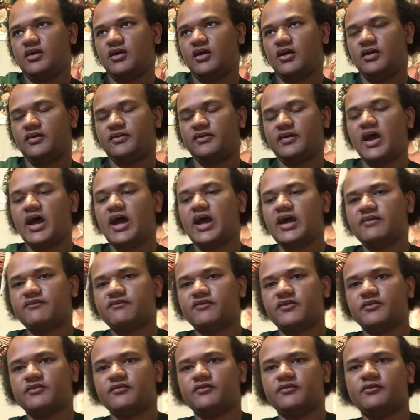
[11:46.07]
aside
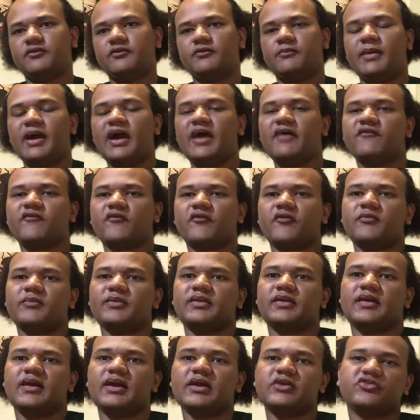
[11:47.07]
from the bathroom
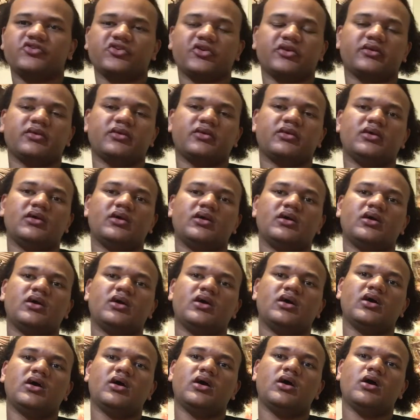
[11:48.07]
and the kitchen,
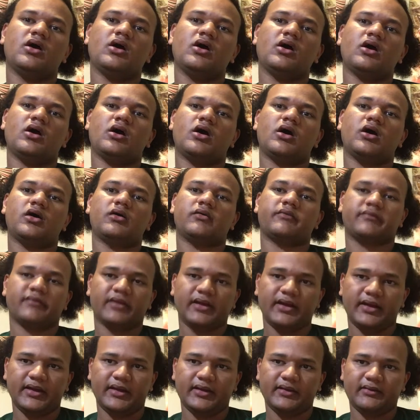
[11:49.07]
are
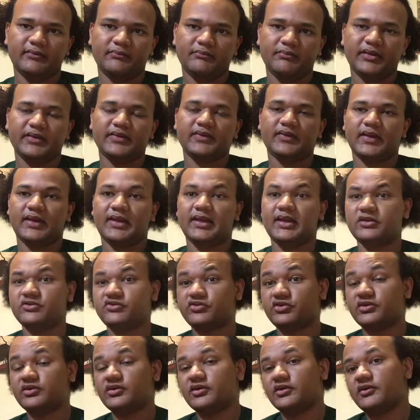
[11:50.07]
red, but the
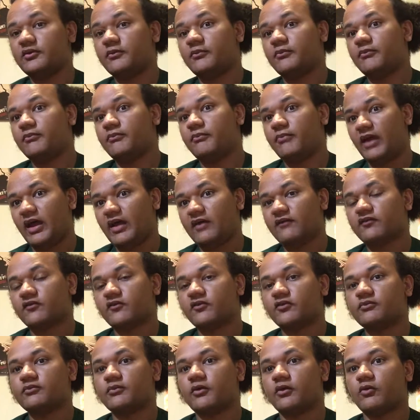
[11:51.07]
kitchen and the
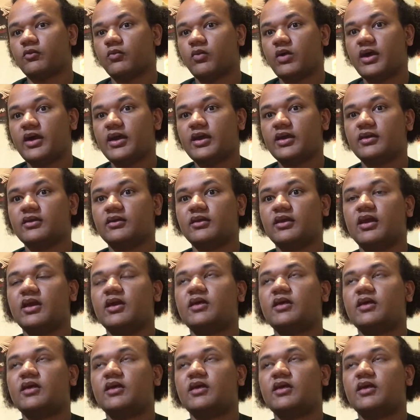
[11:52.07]
bathroom are white.